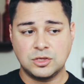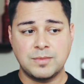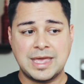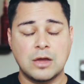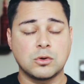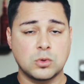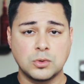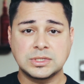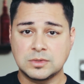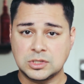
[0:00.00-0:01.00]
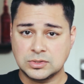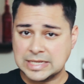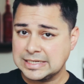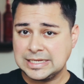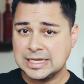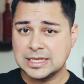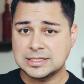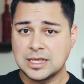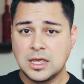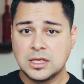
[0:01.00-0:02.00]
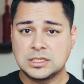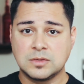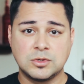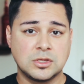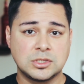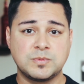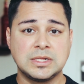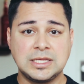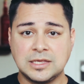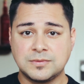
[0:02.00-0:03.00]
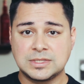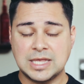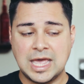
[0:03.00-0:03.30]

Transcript: You may outgrow some of those ideas, some of those beliefs.